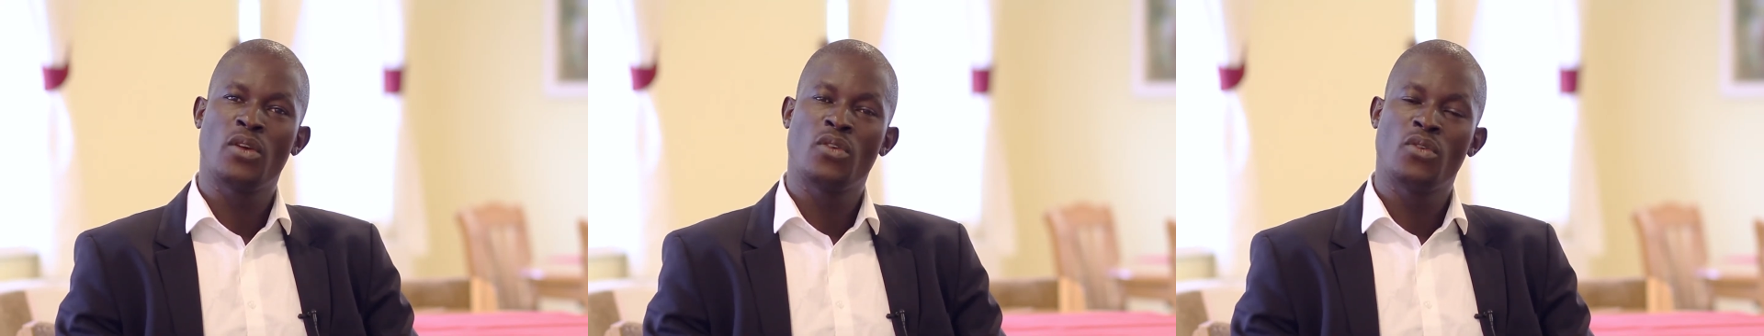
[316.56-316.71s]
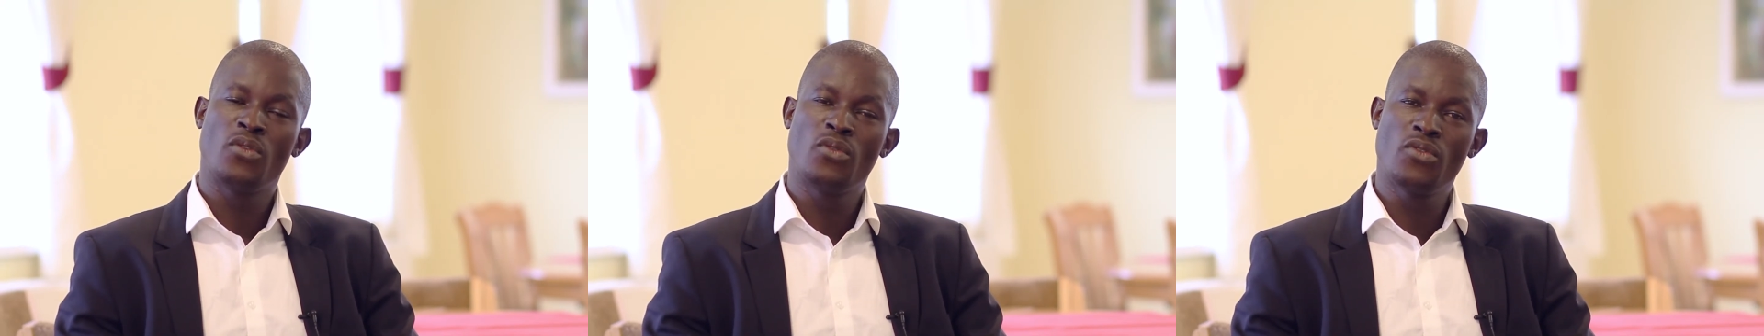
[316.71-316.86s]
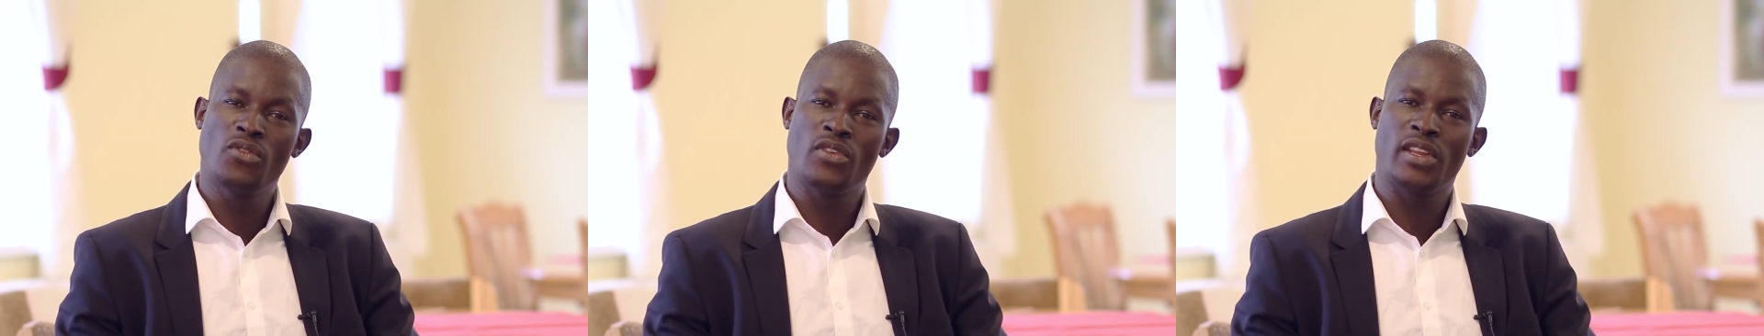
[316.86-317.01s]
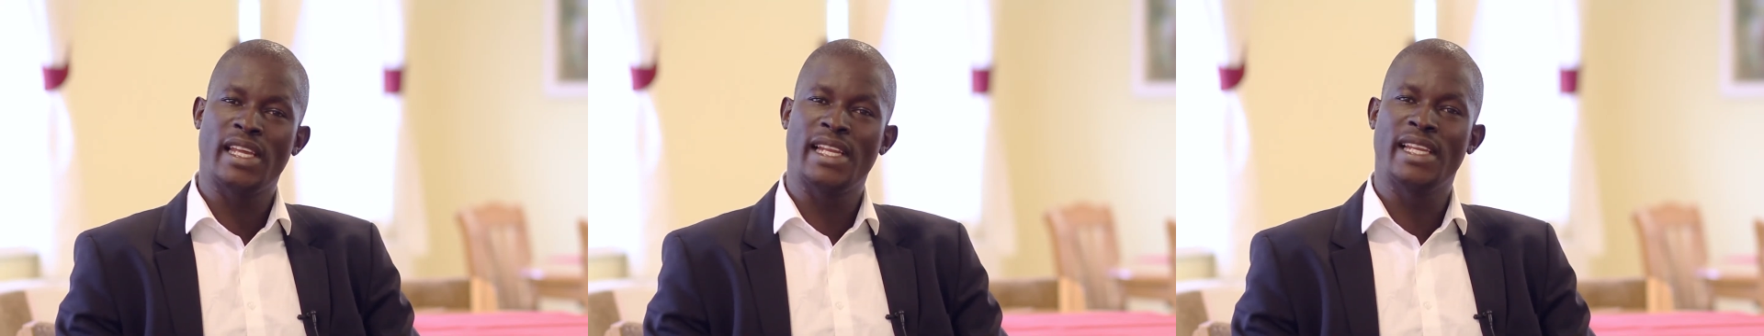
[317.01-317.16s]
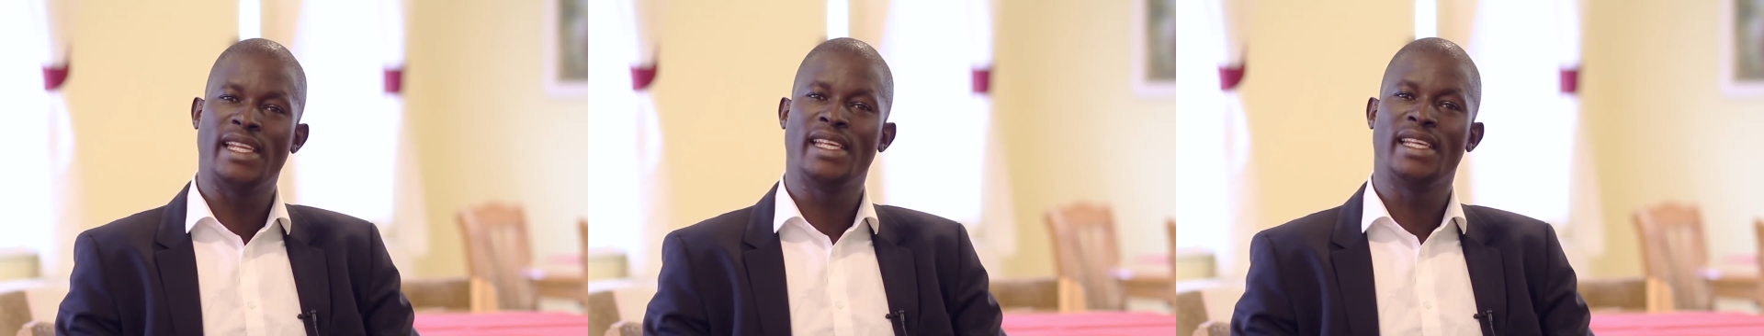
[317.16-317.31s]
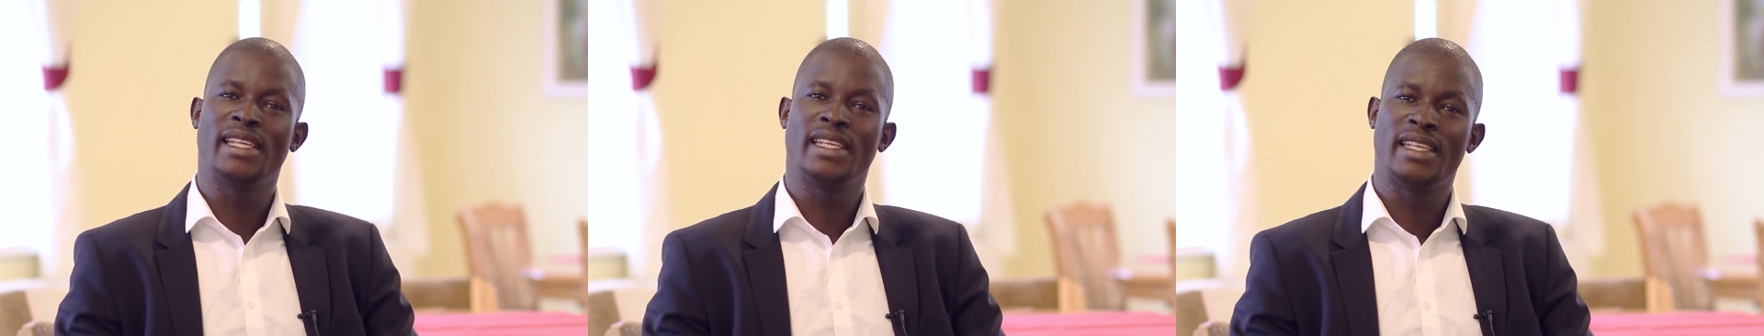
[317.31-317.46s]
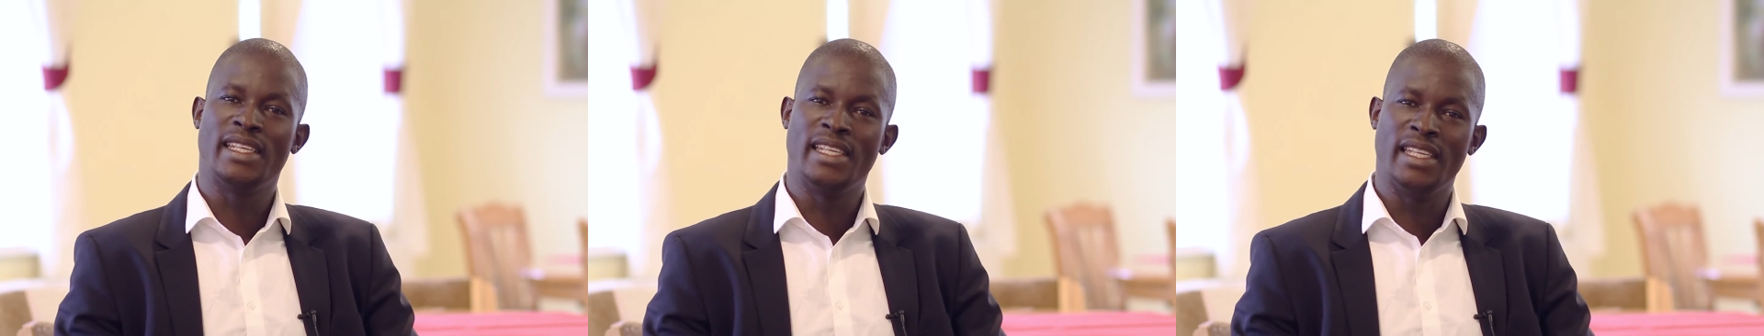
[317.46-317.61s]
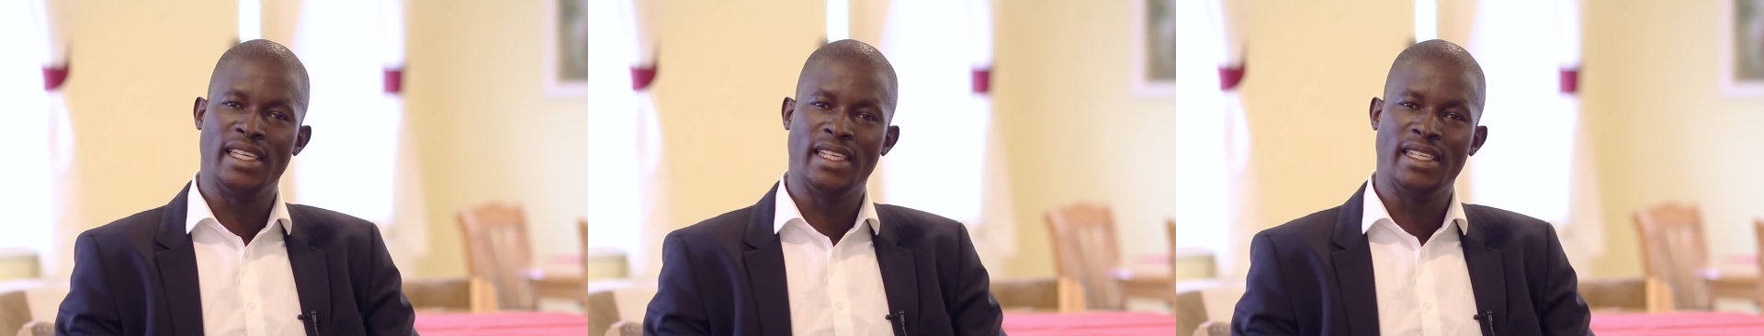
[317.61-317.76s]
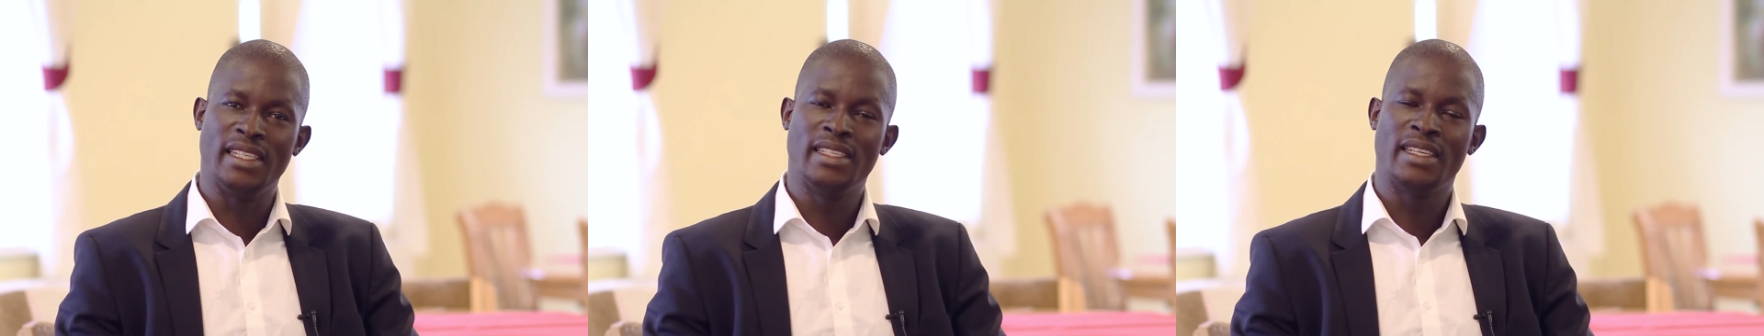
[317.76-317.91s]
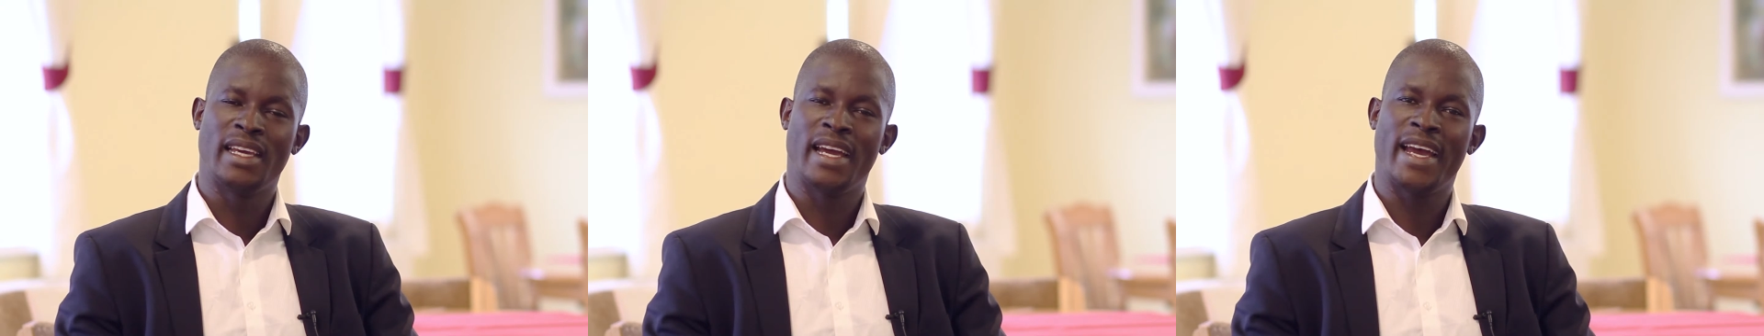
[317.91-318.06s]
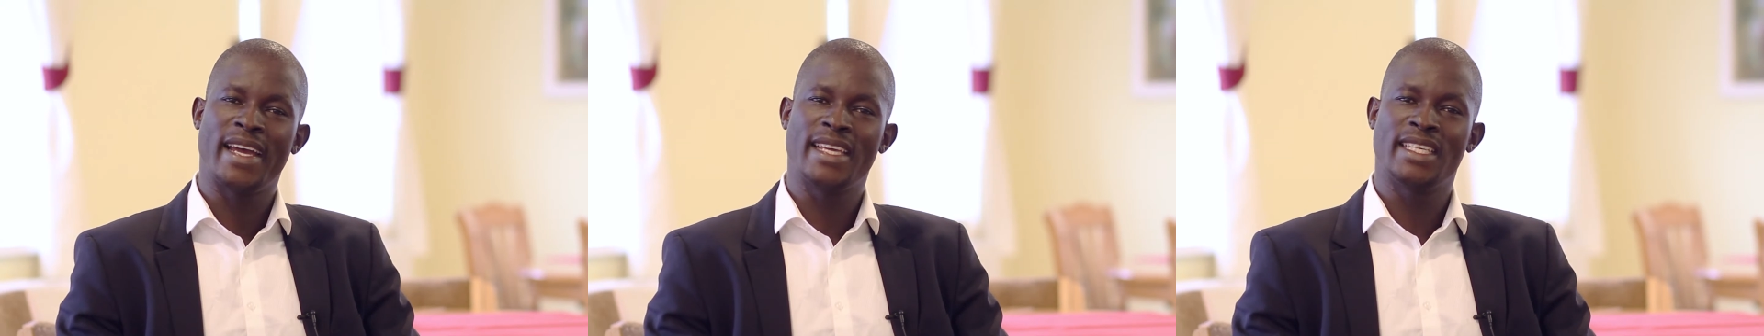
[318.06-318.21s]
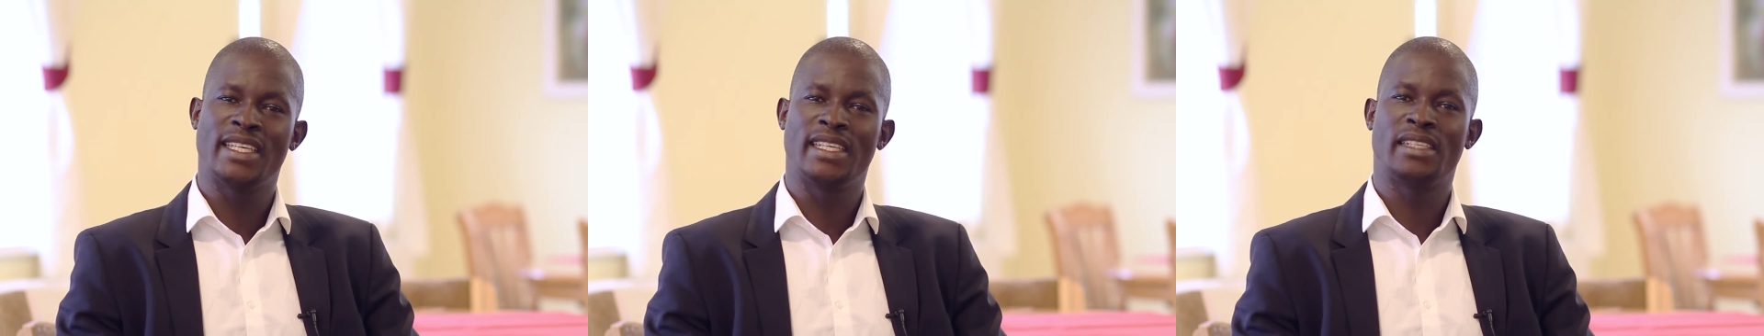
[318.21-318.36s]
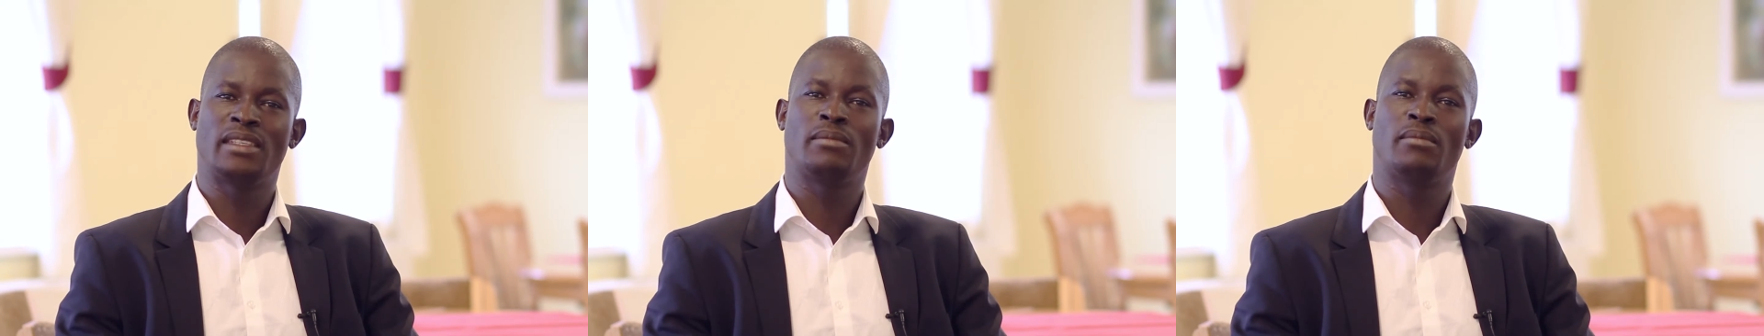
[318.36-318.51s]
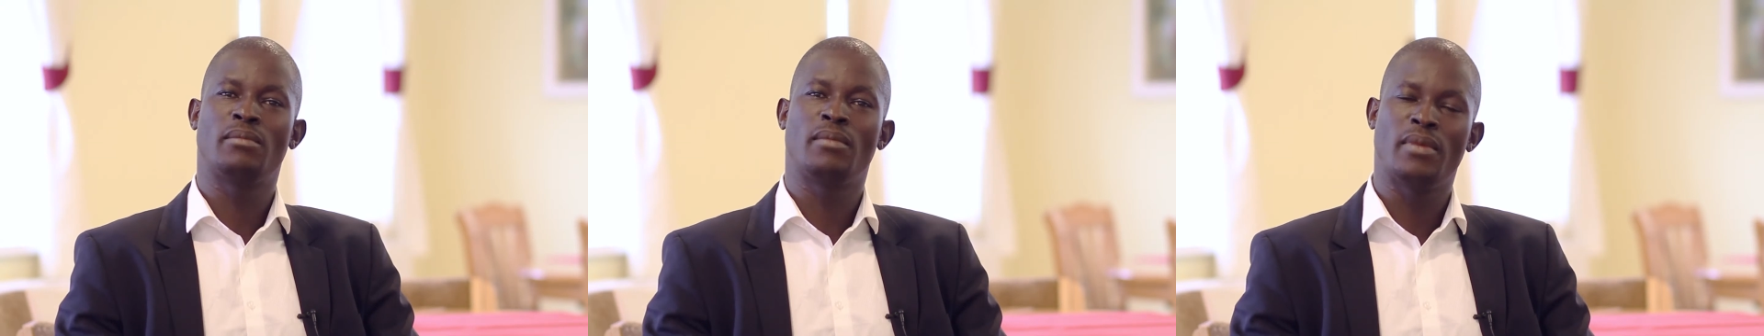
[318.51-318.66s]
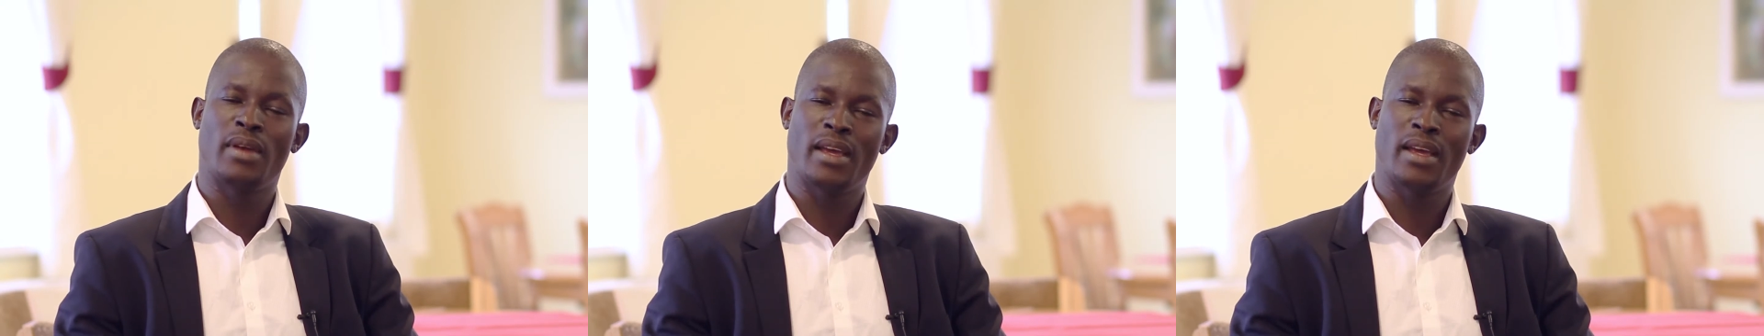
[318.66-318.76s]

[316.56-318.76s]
who really need urgent